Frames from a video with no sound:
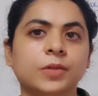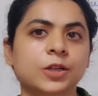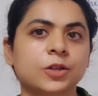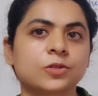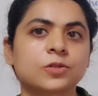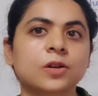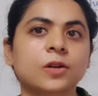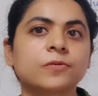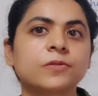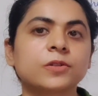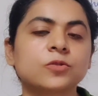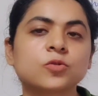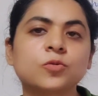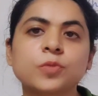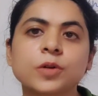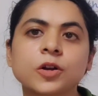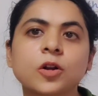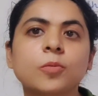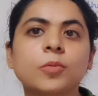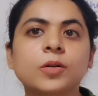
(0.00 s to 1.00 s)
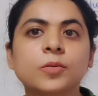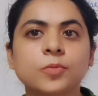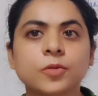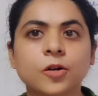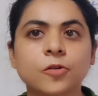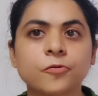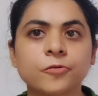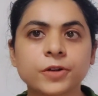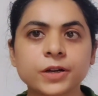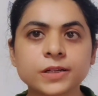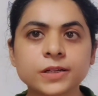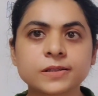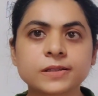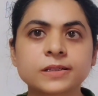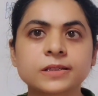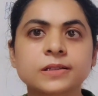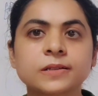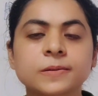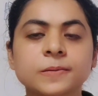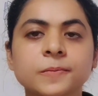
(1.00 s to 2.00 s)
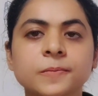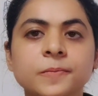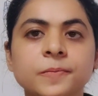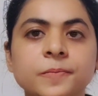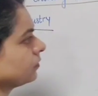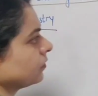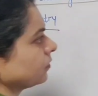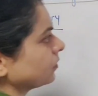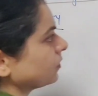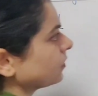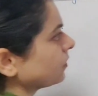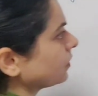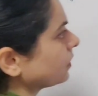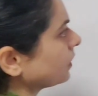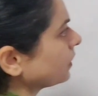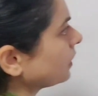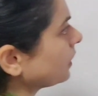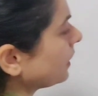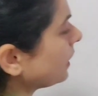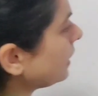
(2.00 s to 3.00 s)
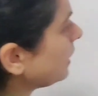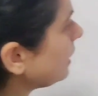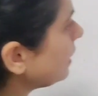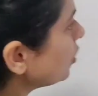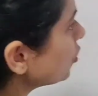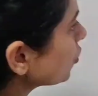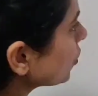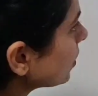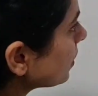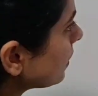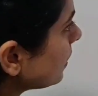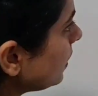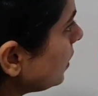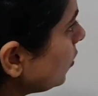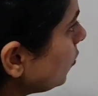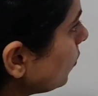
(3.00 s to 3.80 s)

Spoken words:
because of the supernormal profits. The initial